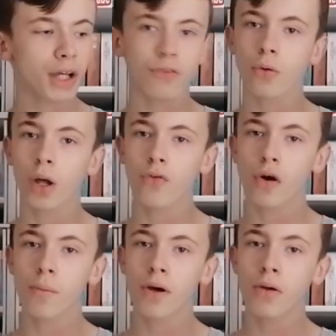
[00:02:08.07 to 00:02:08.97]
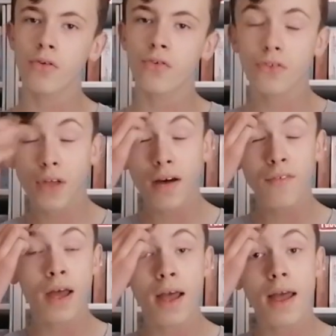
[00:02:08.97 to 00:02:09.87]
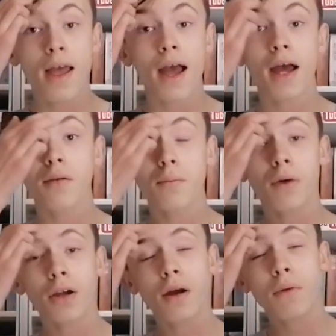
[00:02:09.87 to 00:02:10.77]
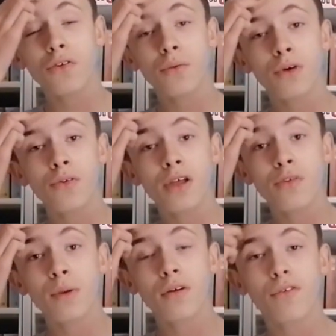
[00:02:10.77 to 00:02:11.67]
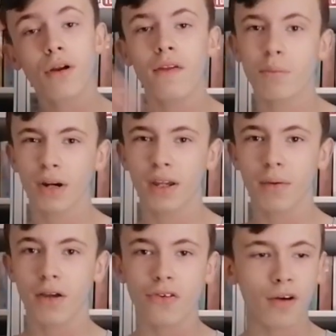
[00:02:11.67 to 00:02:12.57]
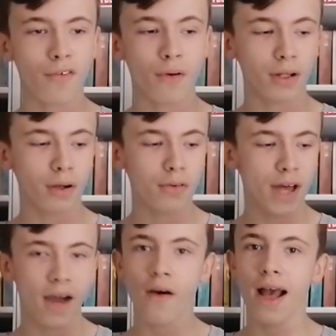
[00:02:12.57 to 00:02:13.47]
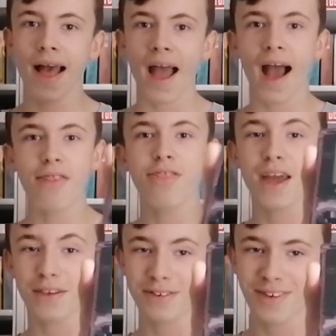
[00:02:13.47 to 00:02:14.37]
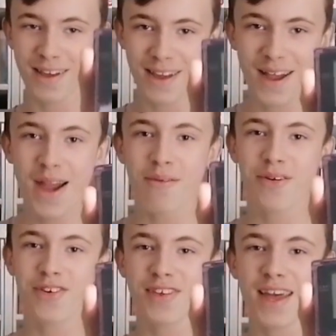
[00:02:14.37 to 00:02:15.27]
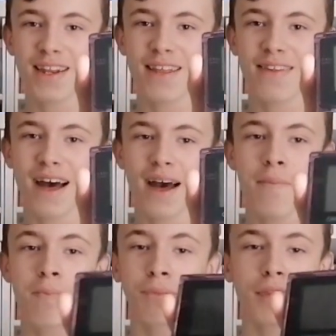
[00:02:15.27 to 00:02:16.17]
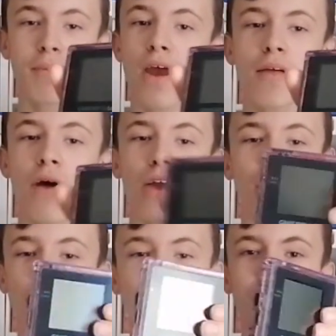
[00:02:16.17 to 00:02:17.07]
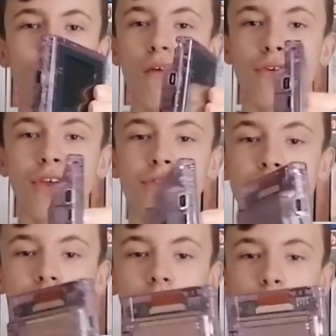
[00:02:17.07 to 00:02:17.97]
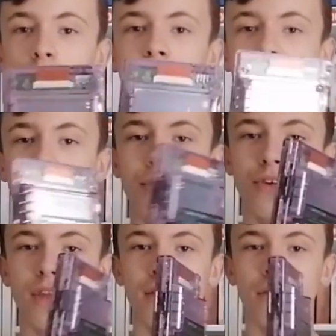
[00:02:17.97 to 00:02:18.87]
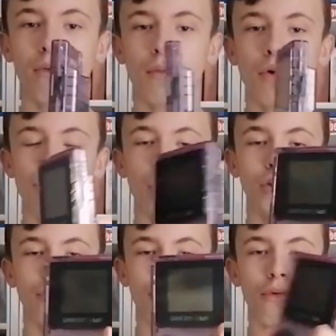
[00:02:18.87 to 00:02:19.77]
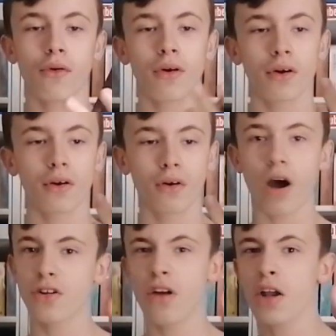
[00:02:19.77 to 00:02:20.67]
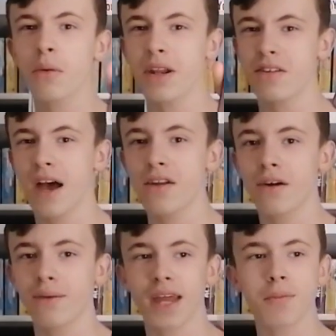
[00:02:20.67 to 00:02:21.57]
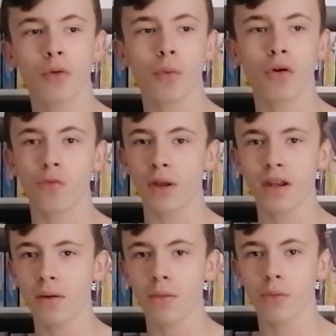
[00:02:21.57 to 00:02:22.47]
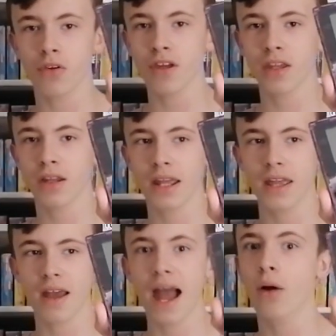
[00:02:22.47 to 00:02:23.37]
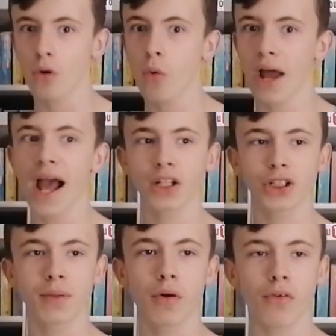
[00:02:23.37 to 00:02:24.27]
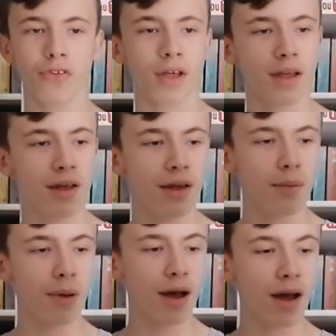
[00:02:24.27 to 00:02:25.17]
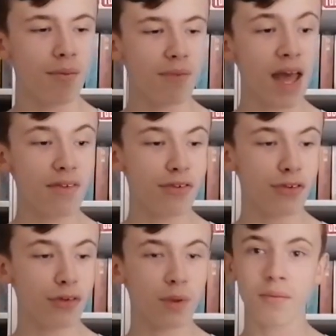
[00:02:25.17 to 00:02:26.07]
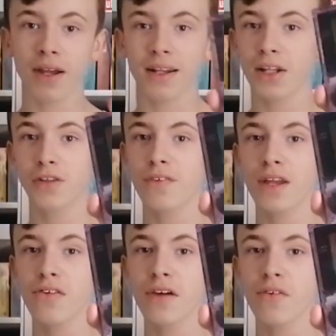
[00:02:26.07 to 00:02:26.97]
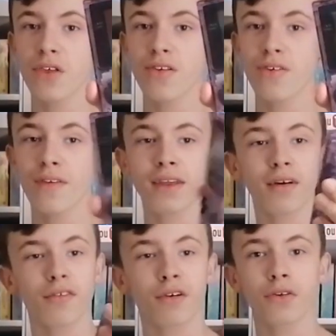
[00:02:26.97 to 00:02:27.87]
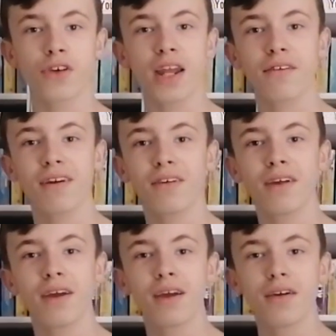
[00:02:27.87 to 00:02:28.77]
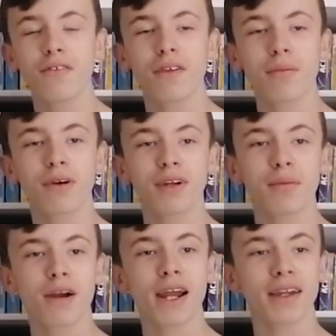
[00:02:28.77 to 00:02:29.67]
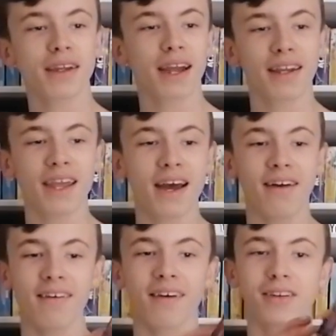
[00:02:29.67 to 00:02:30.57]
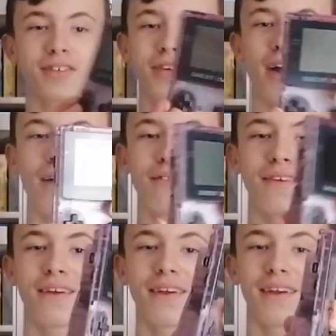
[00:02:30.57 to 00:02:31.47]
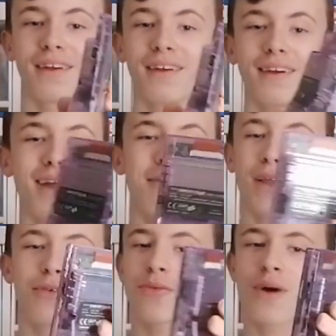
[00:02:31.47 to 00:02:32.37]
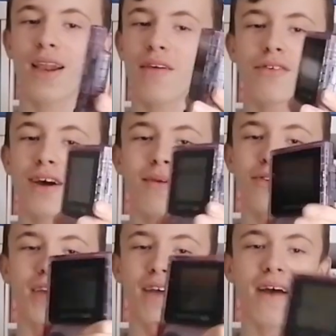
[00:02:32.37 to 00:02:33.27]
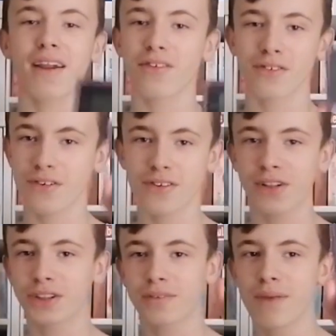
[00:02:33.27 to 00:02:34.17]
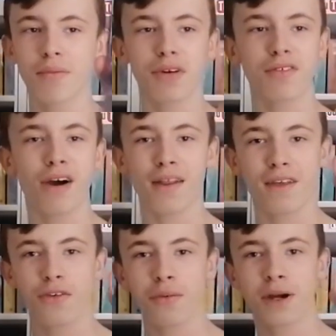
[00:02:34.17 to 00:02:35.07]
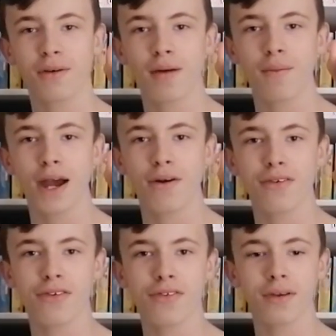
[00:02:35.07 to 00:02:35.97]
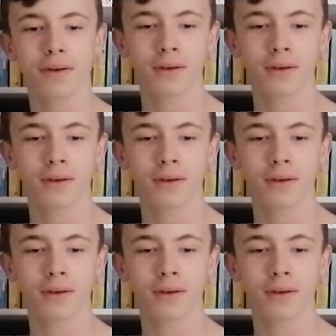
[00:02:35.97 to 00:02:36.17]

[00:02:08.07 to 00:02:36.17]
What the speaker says: and do like tombolas and stuff, and my grandma sometimes lets me look through like the bric-a-brac stuff before it goes out, and this was sitting in there. Bearing in mind I was like 5 or 6 at the time, so I didn't even particularly know what it was. I just thought, I knew what Nintendo and Game Boy was, but I didn't know it was particularly how cool it actually was. But yeah, this has just been in my collection for years ever since. I think I threw a tenner in for the bric-a-brac, and yeah, I just can't. It makes me smile every time I say about it, because it's just such a good memory finding this with my grandparents.